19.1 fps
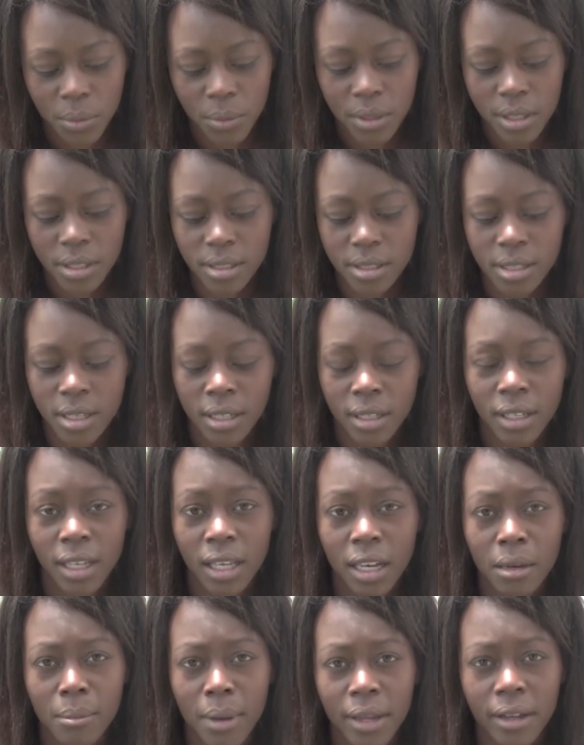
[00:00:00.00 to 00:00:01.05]
was
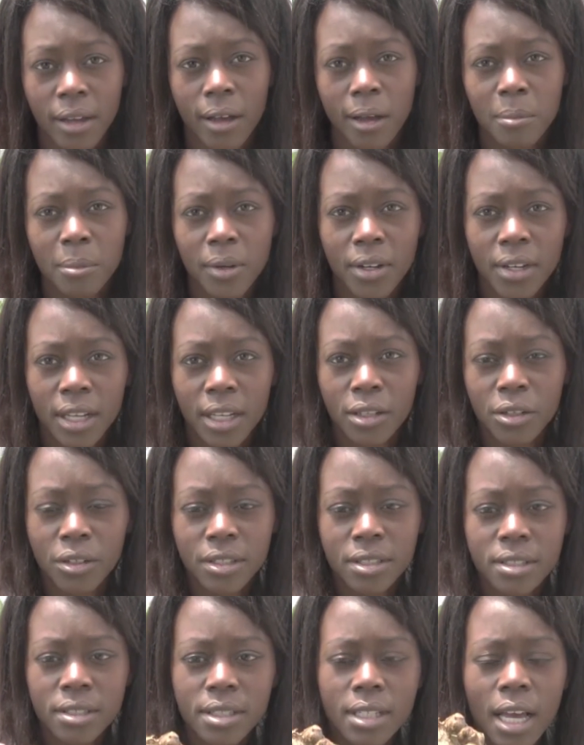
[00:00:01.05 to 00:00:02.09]
in my cupboard, and you
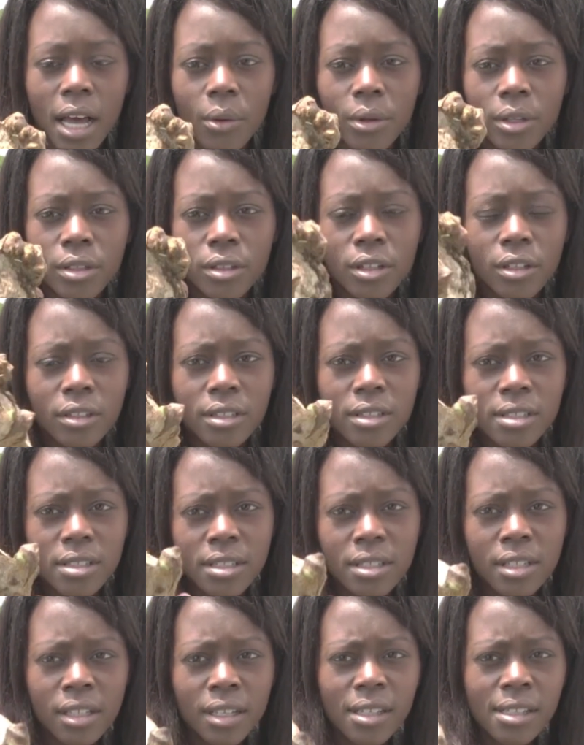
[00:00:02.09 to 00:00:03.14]
can see how it looks
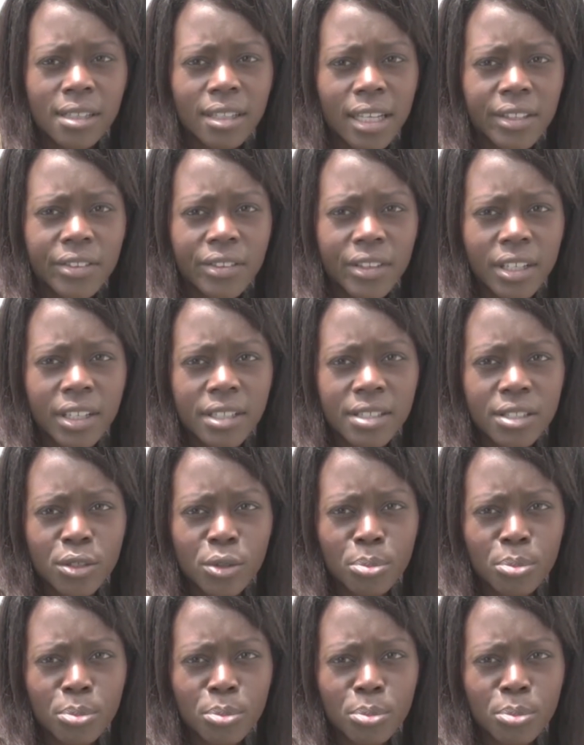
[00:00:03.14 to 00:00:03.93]
like this.